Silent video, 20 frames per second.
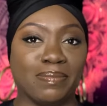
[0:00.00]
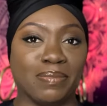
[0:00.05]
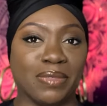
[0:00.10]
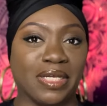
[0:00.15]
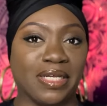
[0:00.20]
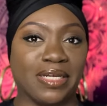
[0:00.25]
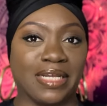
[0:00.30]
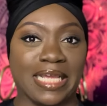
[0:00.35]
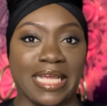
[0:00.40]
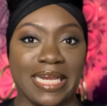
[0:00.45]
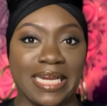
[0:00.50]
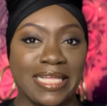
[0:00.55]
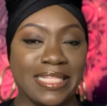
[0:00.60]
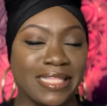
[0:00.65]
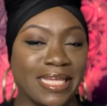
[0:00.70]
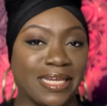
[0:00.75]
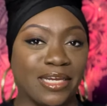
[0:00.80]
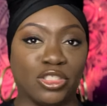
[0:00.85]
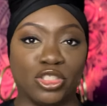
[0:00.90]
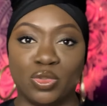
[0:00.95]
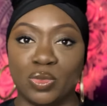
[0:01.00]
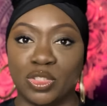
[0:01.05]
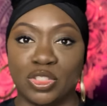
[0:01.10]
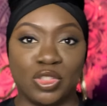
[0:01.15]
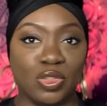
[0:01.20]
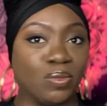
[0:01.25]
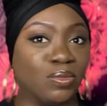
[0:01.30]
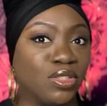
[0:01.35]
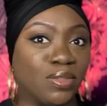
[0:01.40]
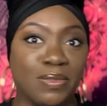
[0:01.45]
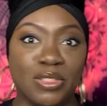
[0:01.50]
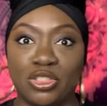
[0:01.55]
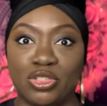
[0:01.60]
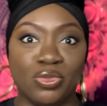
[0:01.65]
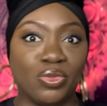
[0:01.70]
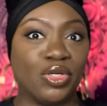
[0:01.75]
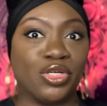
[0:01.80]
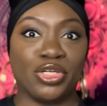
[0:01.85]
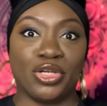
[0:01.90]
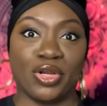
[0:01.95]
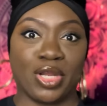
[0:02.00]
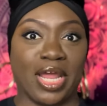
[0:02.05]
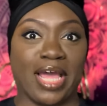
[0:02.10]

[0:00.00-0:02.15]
but anything that you assume to be true in your